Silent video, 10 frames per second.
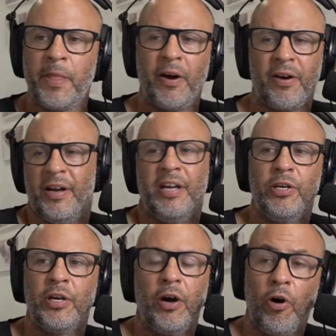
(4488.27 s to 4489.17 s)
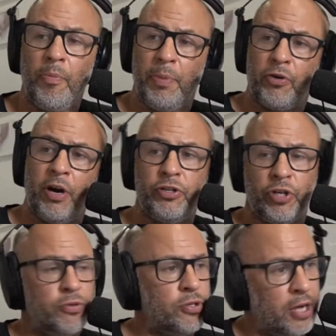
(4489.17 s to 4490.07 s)
I don't know, you go, oh, but Craig
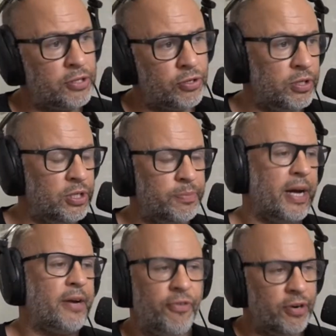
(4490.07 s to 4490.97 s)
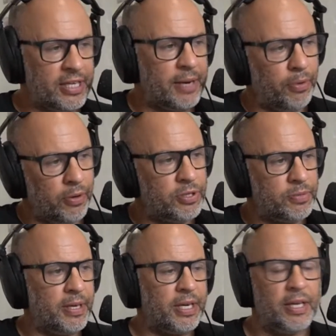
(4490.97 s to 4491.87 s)
Jones starts on his back, for example. I'm just
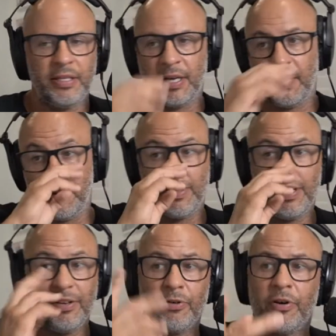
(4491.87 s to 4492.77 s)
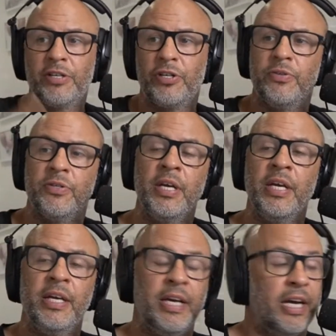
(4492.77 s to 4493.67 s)
making this up. And I think, you know, Craig Jones.
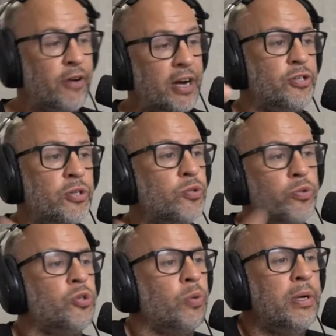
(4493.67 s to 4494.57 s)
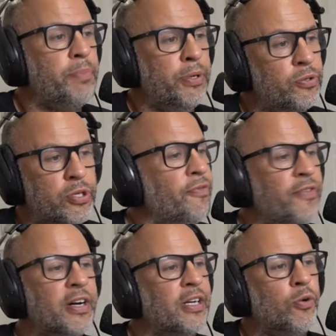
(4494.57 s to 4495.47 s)
And Craig Jones would sweep you so
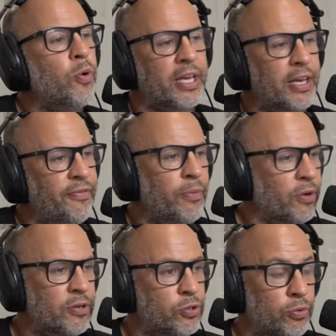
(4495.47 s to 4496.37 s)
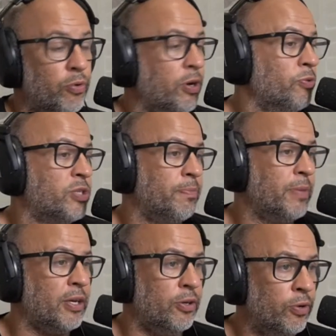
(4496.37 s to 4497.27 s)
fucking quick if he wanted to, or he'll
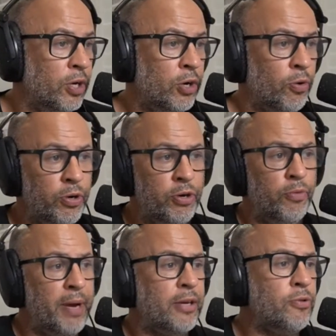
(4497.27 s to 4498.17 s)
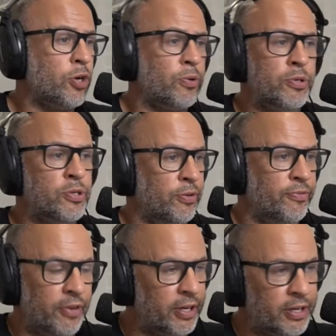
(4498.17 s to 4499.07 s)
submit you, or he'll make you choke
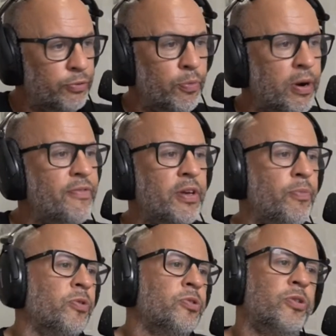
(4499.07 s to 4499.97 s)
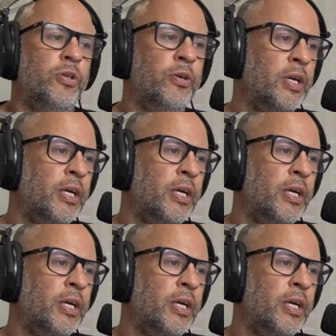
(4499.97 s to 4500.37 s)
yourself. Like, he'll do whatever he wants to you.